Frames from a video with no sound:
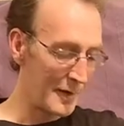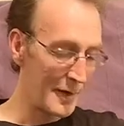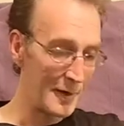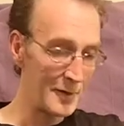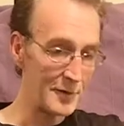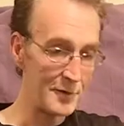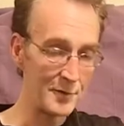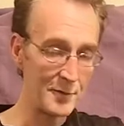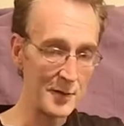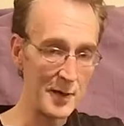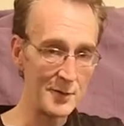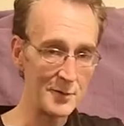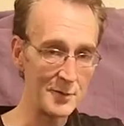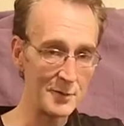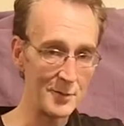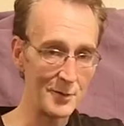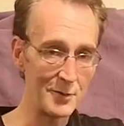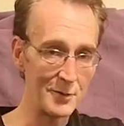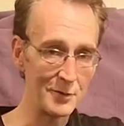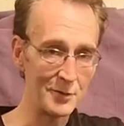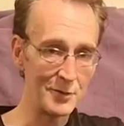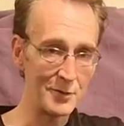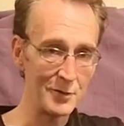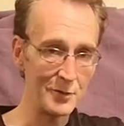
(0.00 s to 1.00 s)
And that is
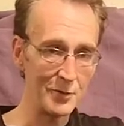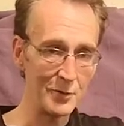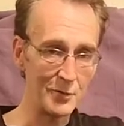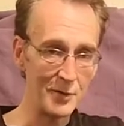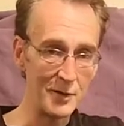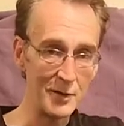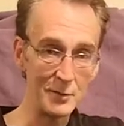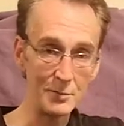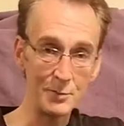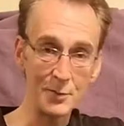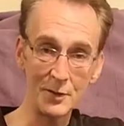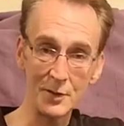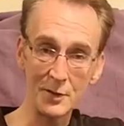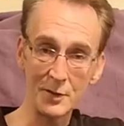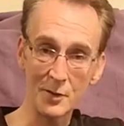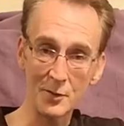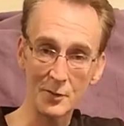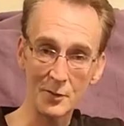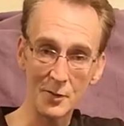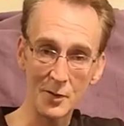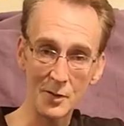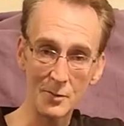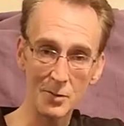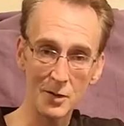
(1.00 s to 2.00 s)
testament to these
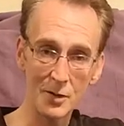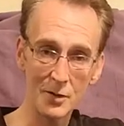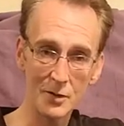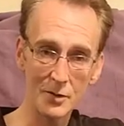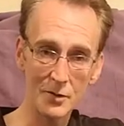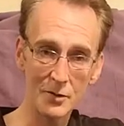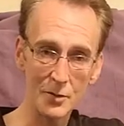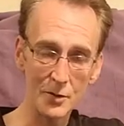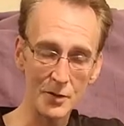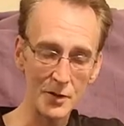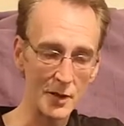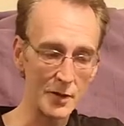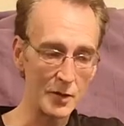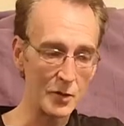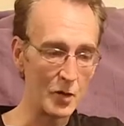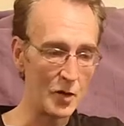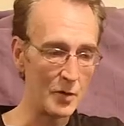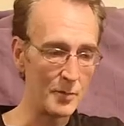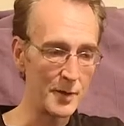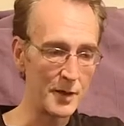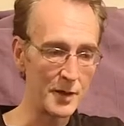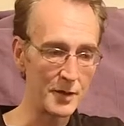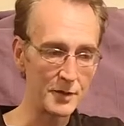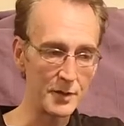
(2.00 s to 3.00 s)
particular earplugs, which I
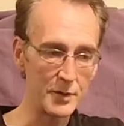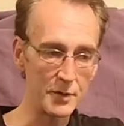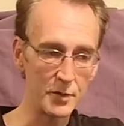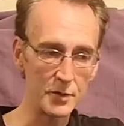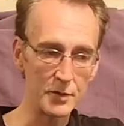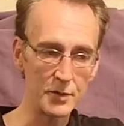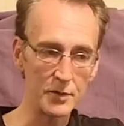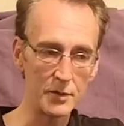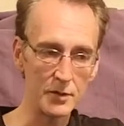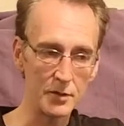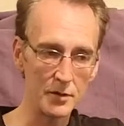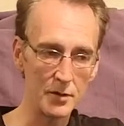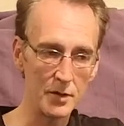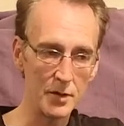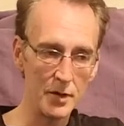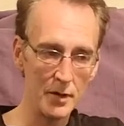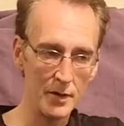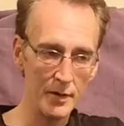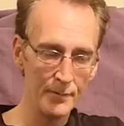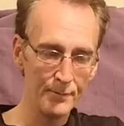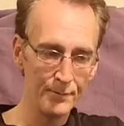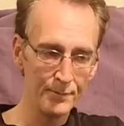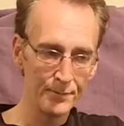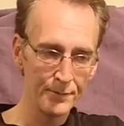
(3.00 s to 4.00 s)
got because I used to
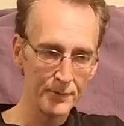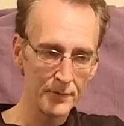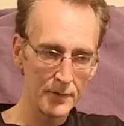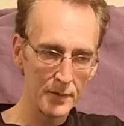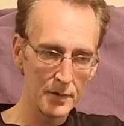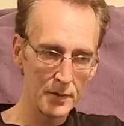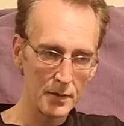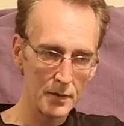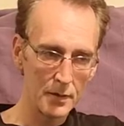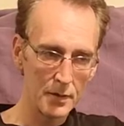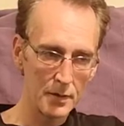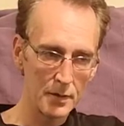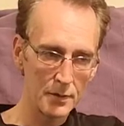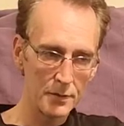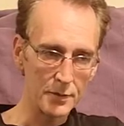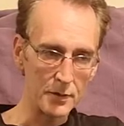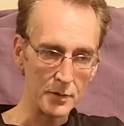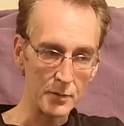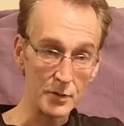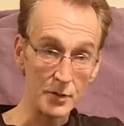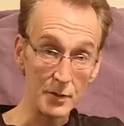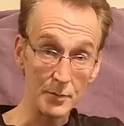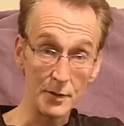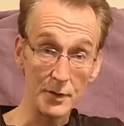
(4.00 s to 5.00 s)

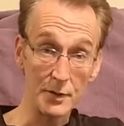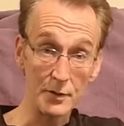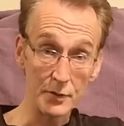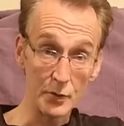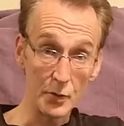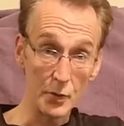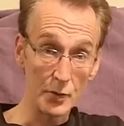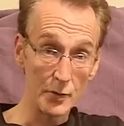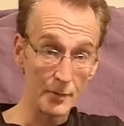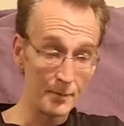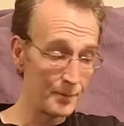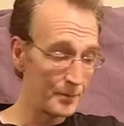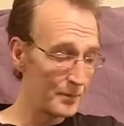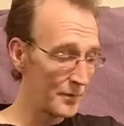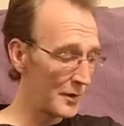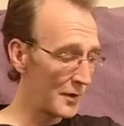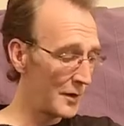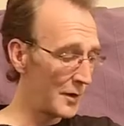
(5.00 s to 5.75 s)
sleep with somebody that snored.